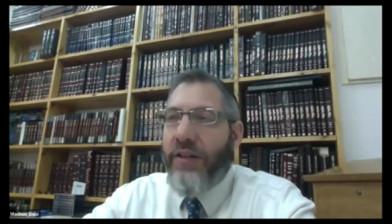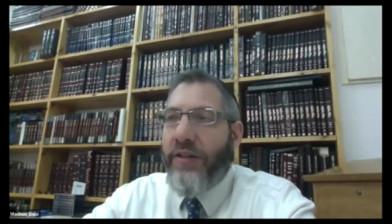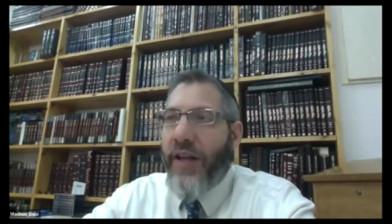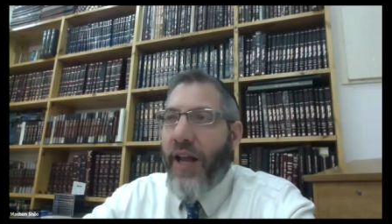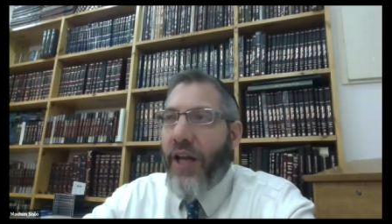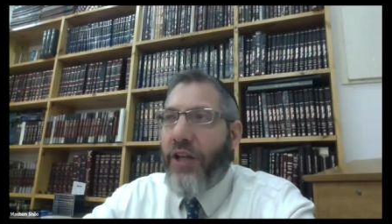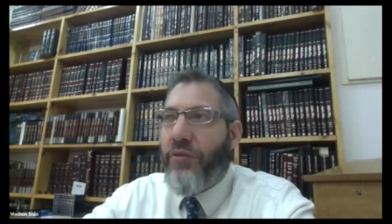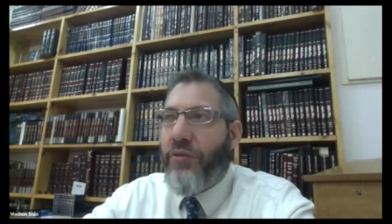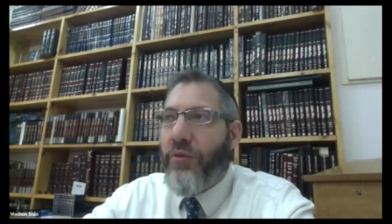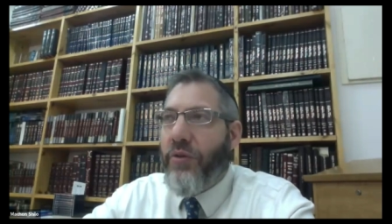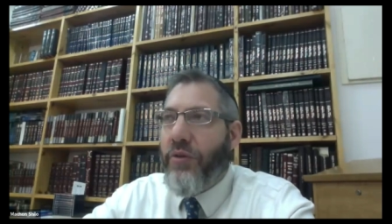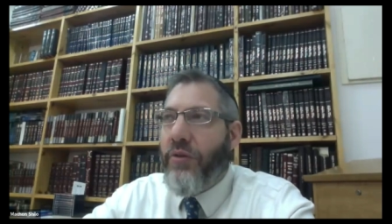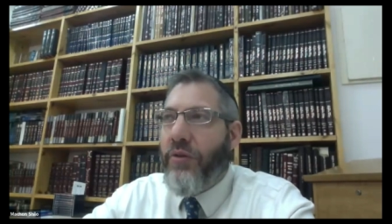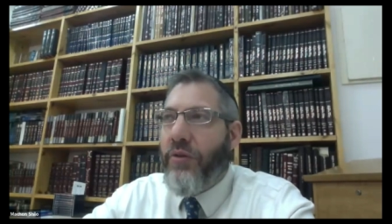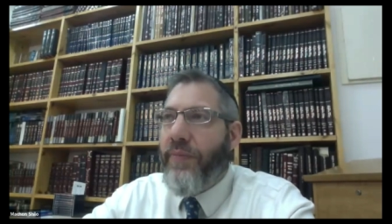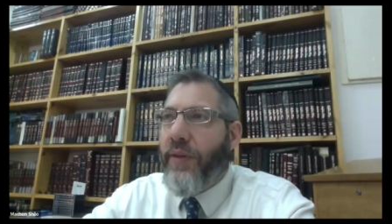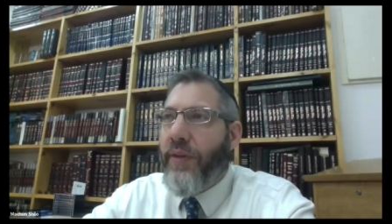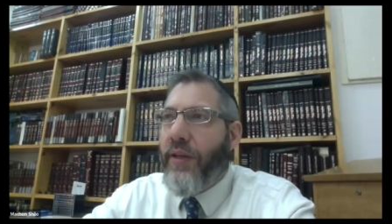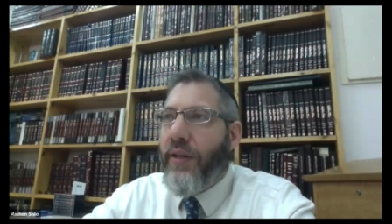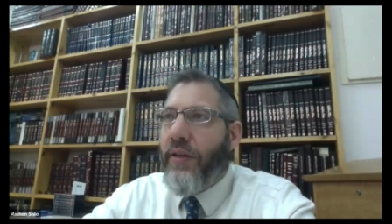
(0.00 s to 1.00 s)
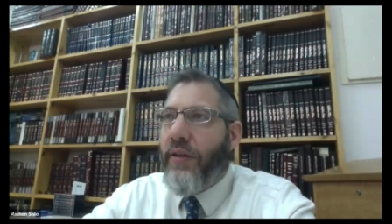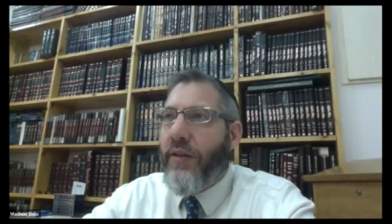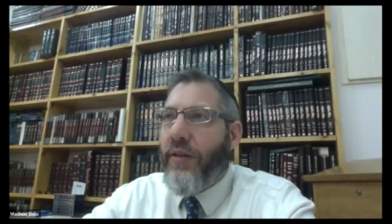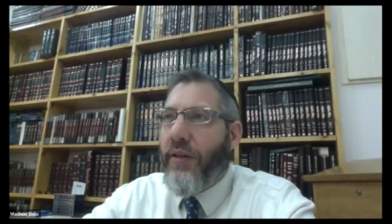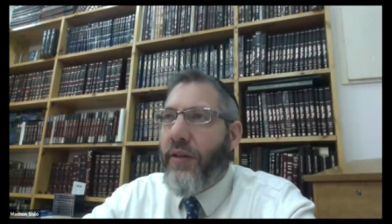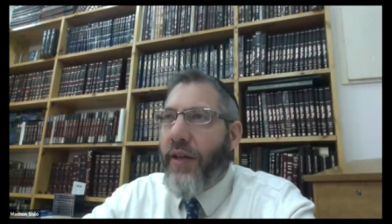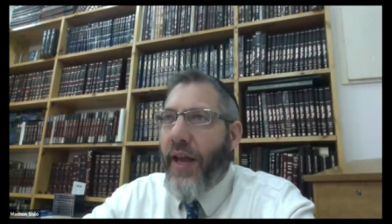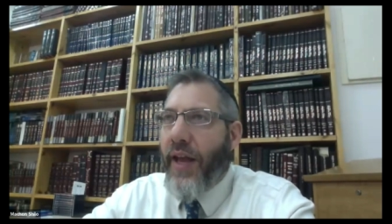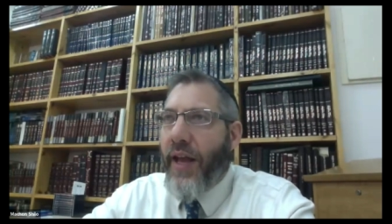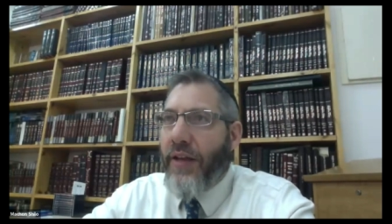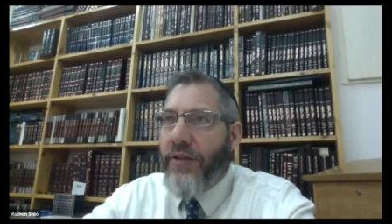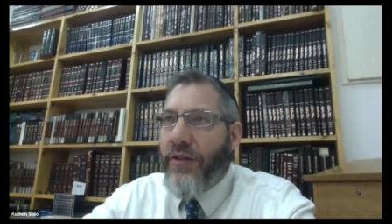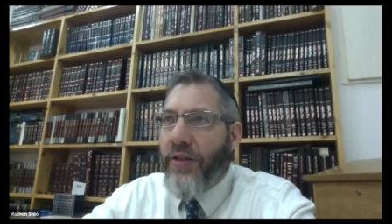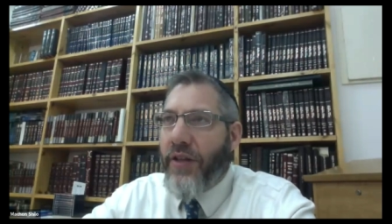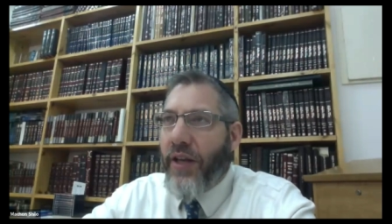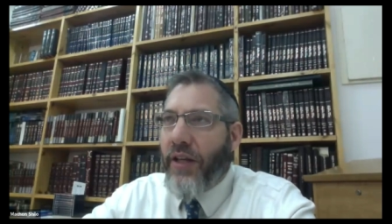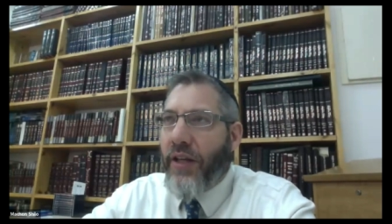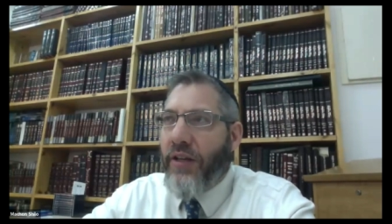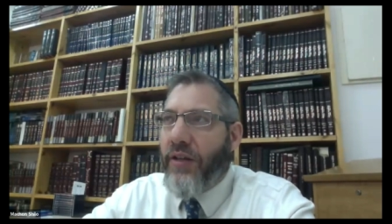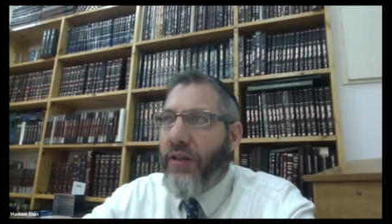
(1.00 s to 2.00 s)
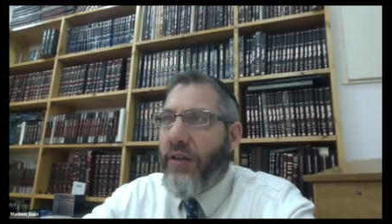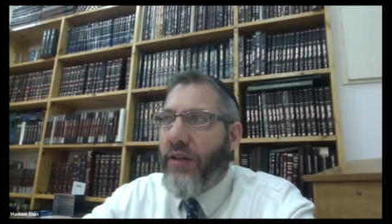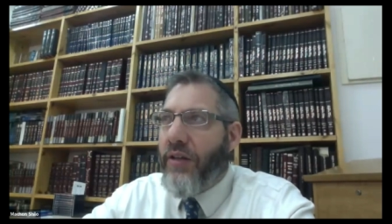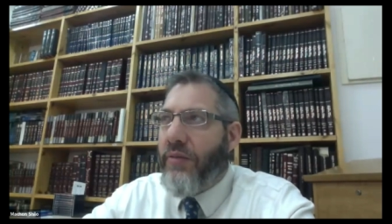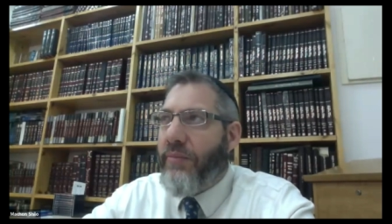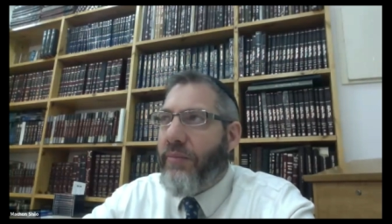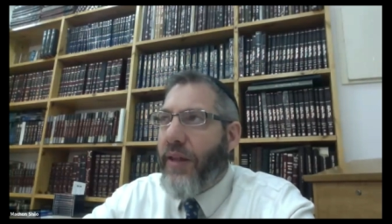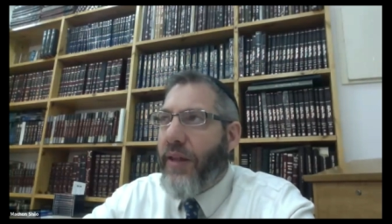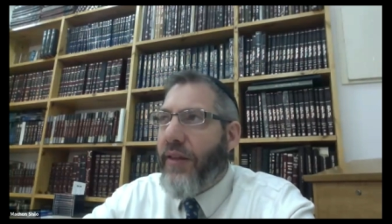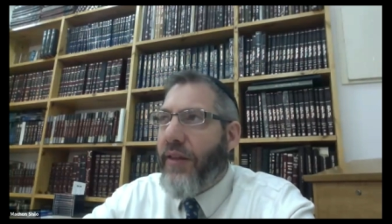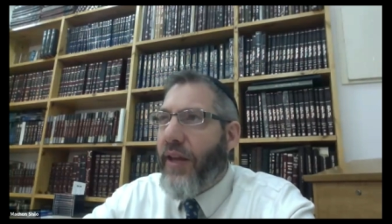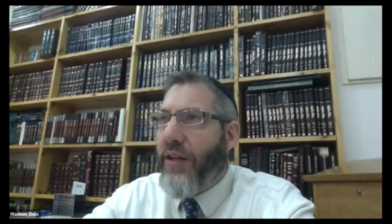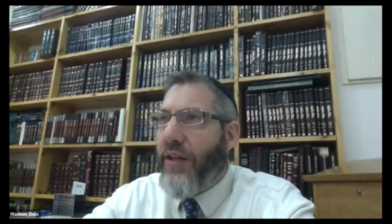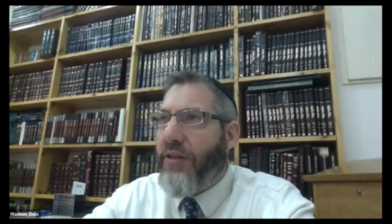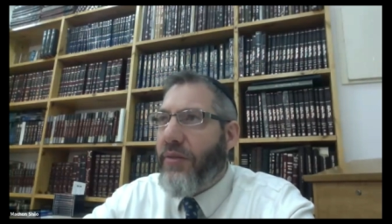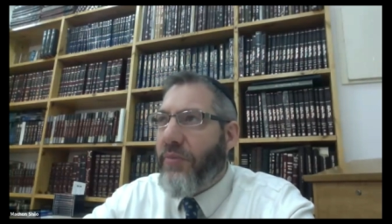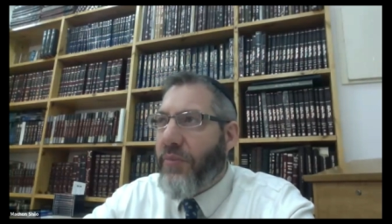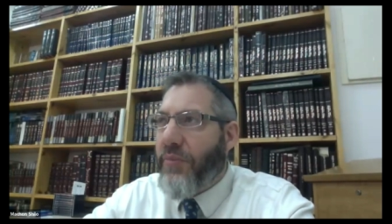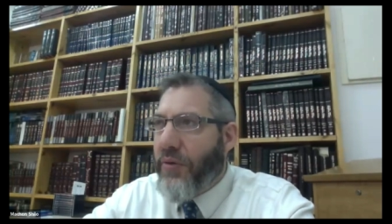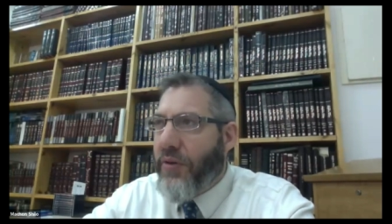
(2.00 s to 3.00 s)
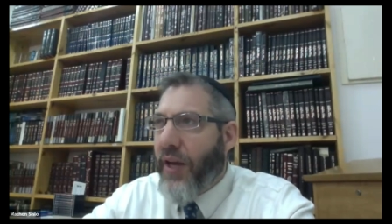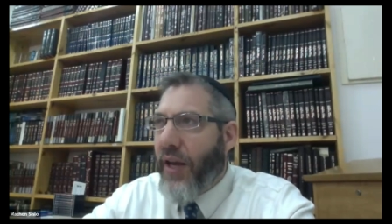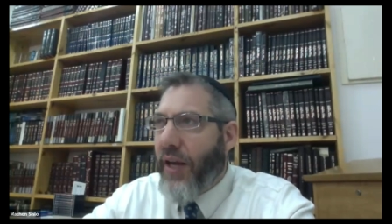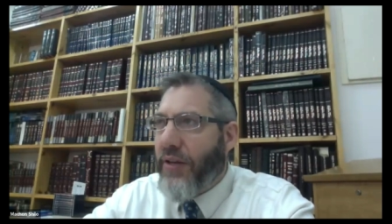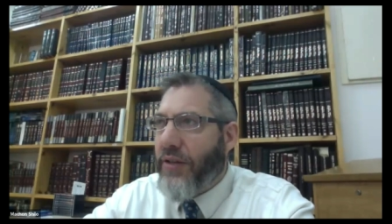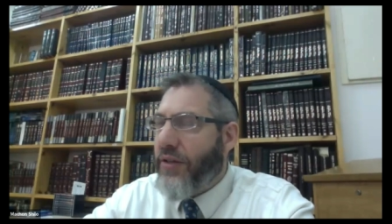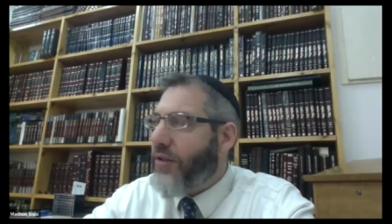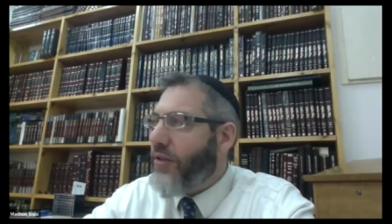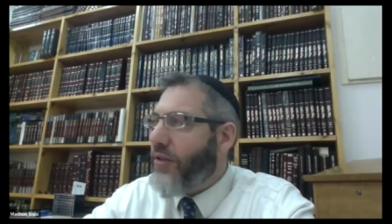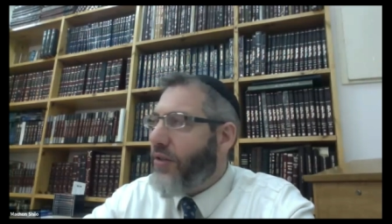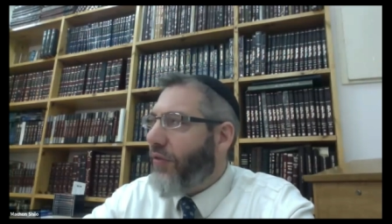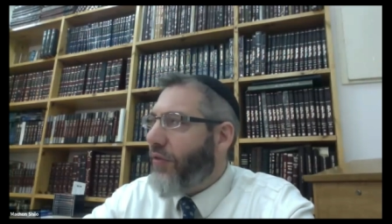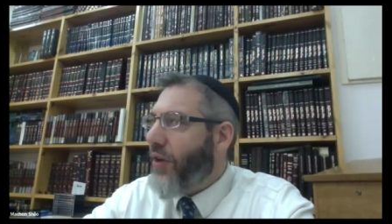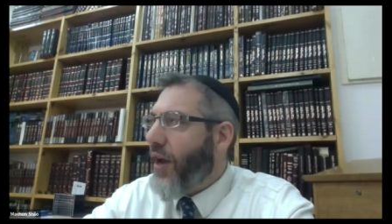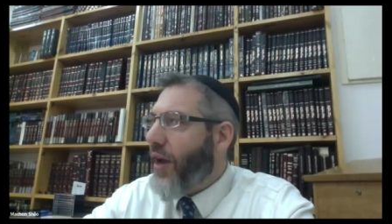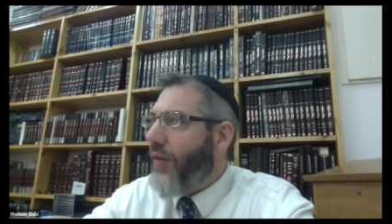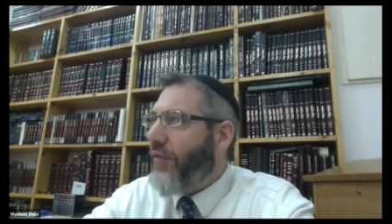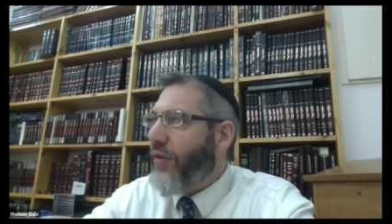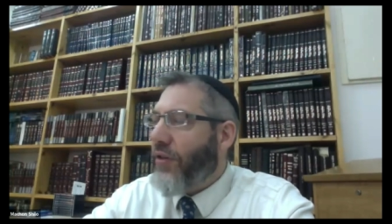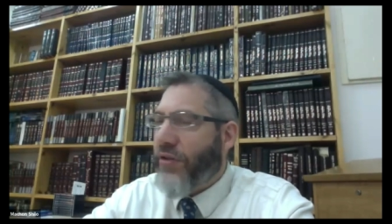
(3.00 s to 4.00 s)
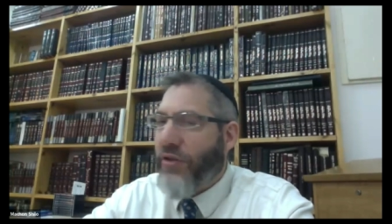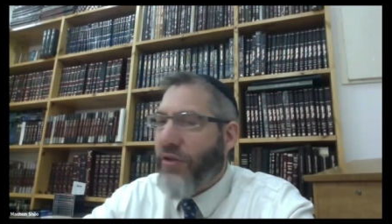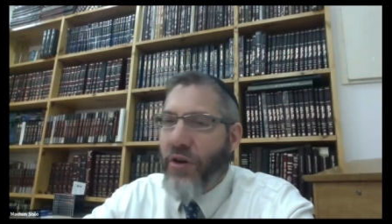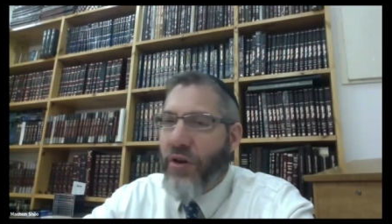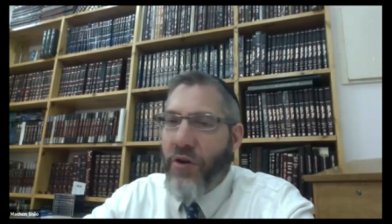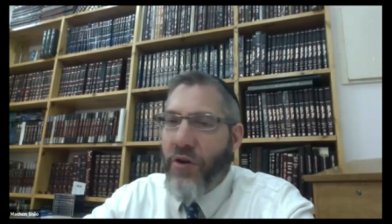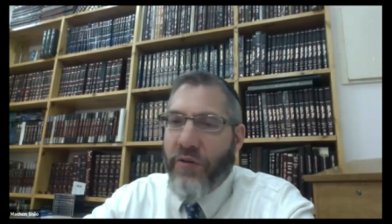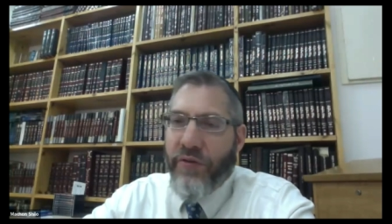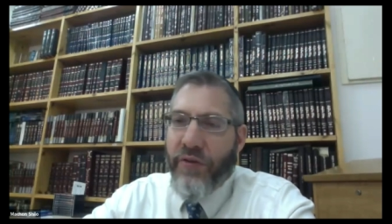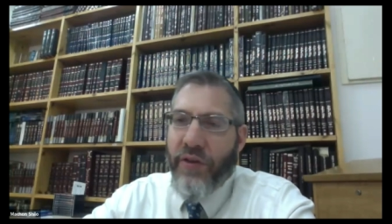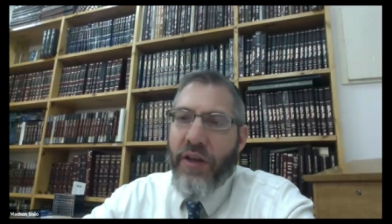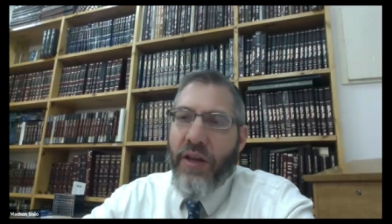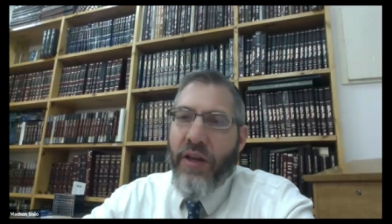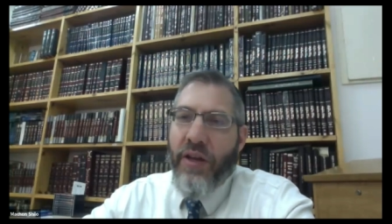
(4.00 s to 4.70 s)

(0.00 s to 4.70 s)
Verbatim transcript: natural gas like methanes and butanes, the stuff you have in your stove.